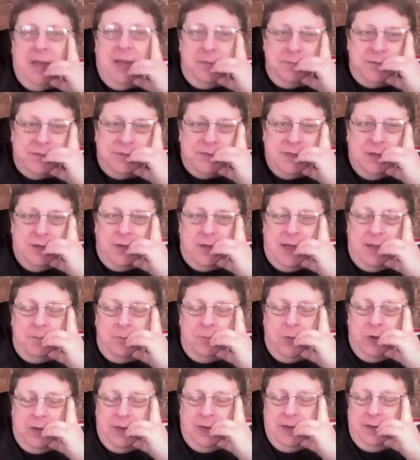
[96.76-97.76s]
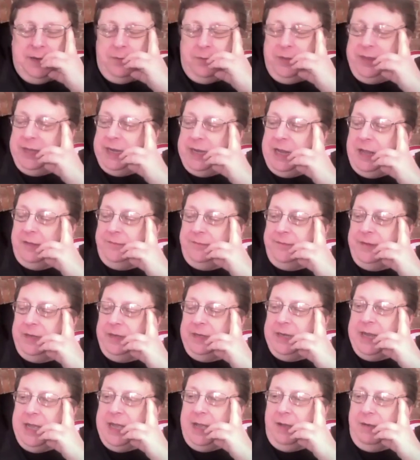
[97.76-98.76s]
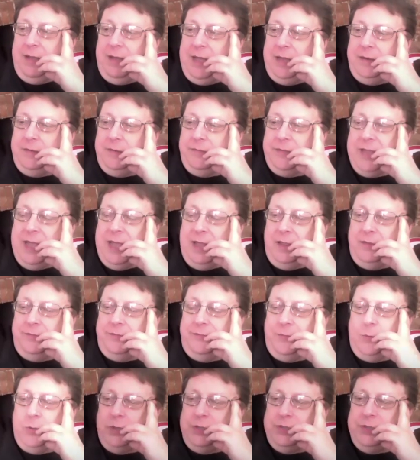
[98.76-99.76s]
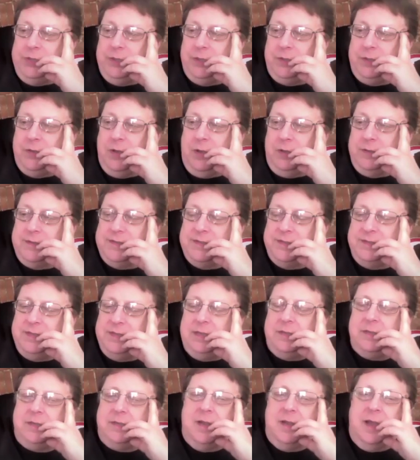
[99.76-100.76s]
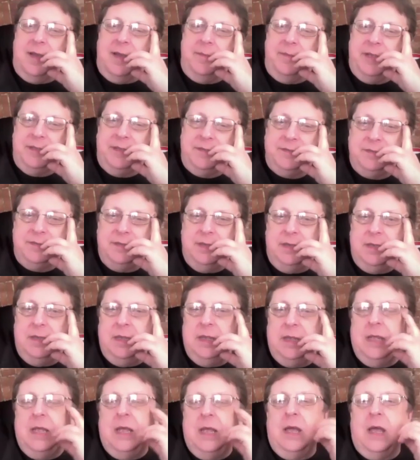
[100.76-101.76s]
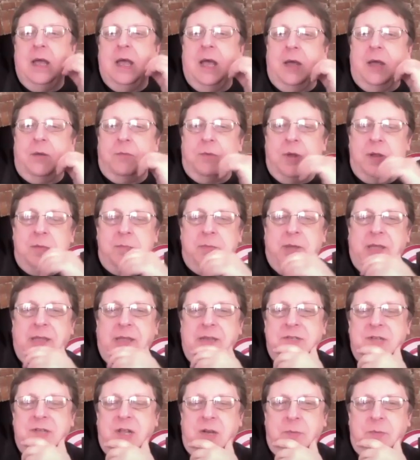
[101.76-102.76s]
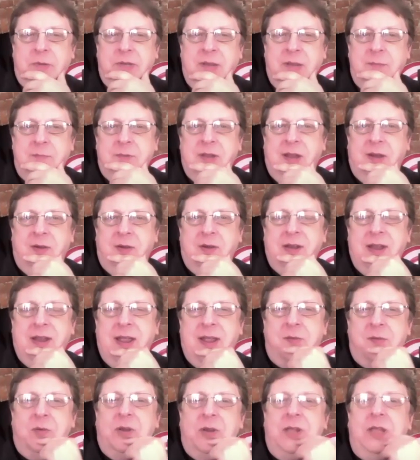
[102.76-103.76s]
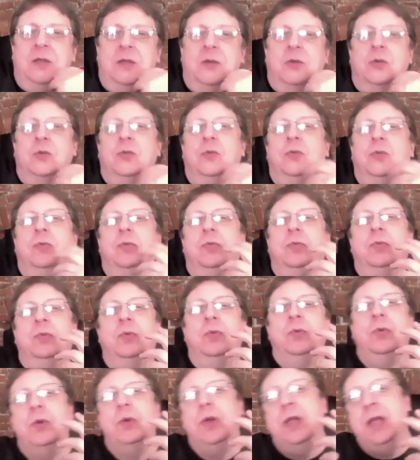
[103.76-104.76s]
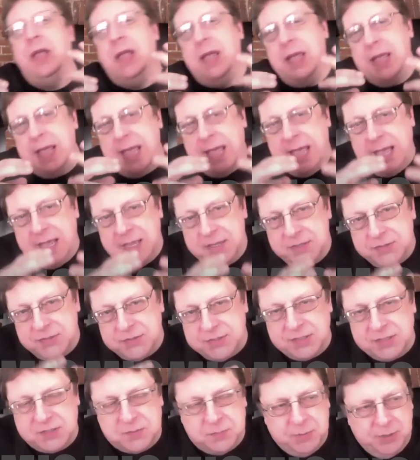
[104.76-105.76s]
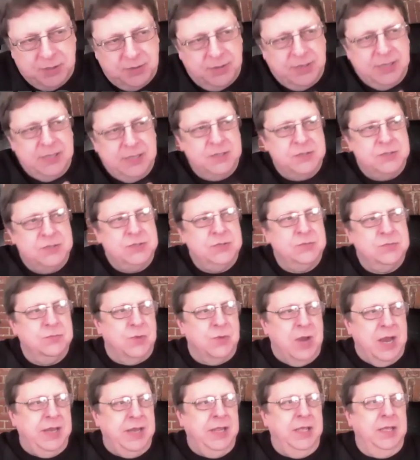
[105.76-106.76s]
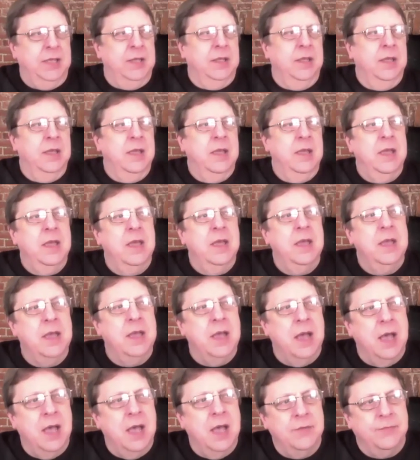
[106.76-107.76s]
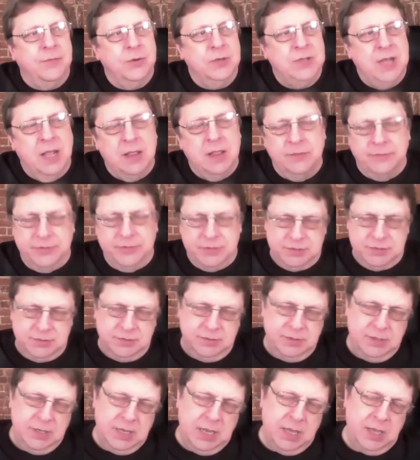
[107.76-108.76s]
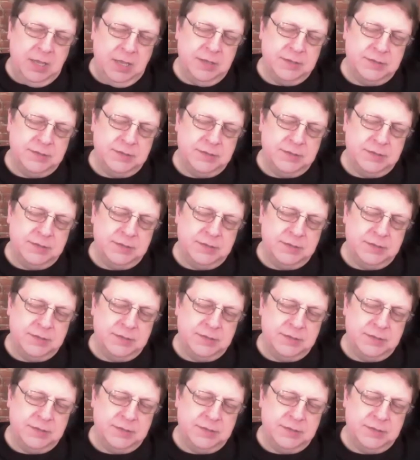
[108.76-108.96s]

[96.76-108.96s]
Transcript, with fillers: still I'm working with an outfit now out of California called Sitcomics, uh, run by a gentleman named Darin Henry, who has experience writing uh, for television. Uh,